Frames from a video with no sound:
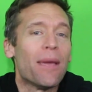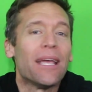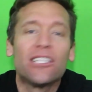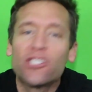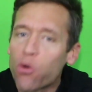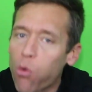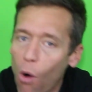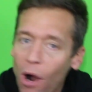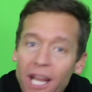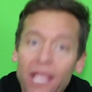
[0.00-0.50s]
made
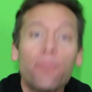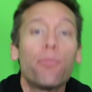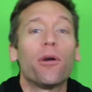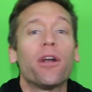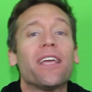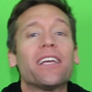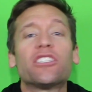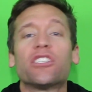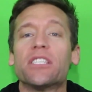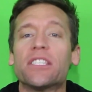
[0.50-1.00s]
20
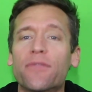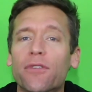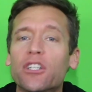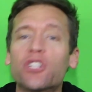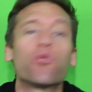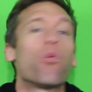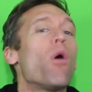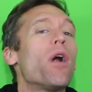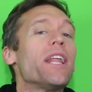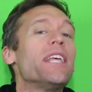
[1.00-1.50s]
predictions for
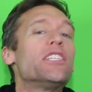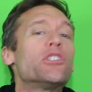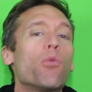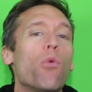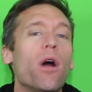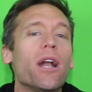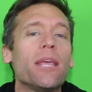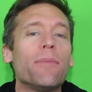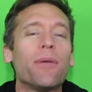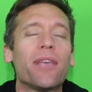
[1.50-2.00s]

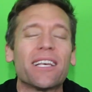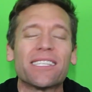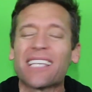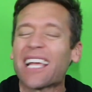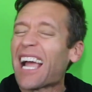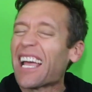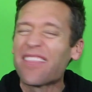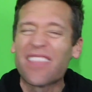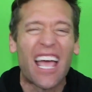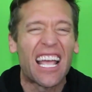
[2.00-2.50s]
2020 because
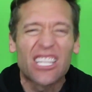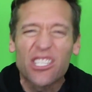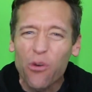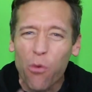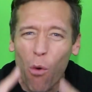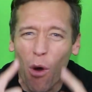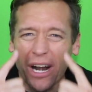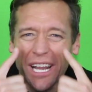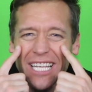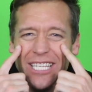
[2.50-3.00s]
I got that
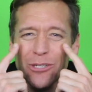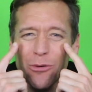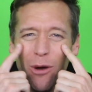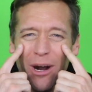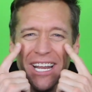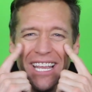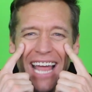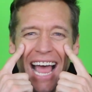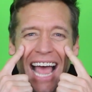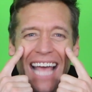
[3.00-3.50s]

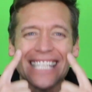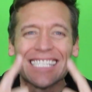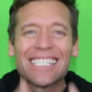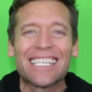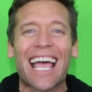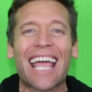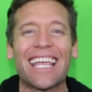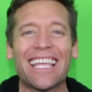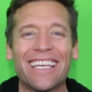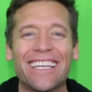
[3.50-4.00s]
2020
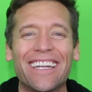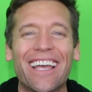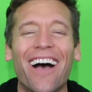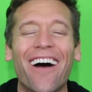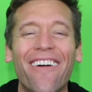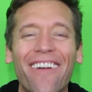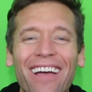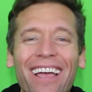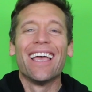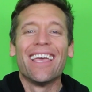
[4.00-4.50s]
eyesight, you
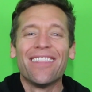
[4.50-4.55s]
know?